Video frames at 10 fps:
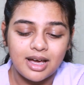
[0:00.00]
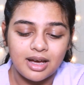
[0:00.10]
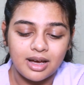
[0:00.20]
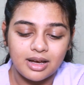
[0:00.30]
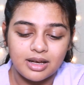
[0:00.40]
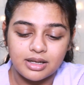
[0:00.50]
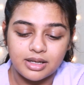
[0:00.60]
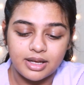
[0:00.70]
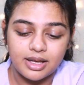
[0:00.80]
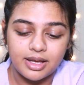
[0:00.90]

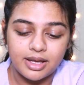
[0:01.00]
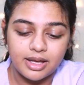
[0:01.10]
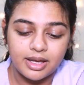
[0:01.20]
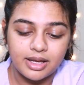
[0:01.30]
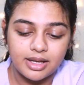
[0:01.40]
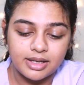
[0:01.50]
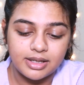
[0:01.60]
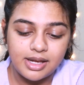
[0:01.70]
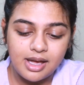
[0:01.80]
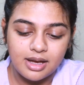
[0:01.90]

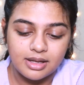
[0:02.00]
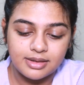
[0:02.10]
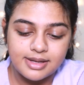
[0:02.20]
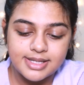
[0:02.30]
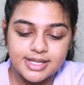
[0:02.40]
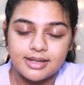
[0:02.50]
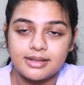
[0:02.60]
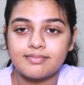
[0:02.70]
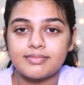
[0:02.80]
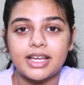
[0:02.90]
And yeah, that is it.
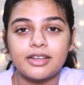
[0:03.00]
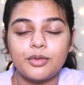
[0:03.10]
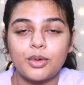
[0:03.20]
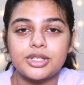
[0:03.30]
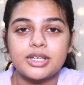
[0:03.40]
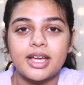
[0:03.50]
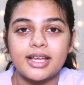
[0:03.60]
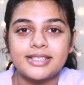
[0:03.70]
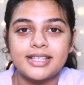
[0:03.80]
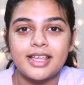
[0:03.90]
Thanks for watching, guys.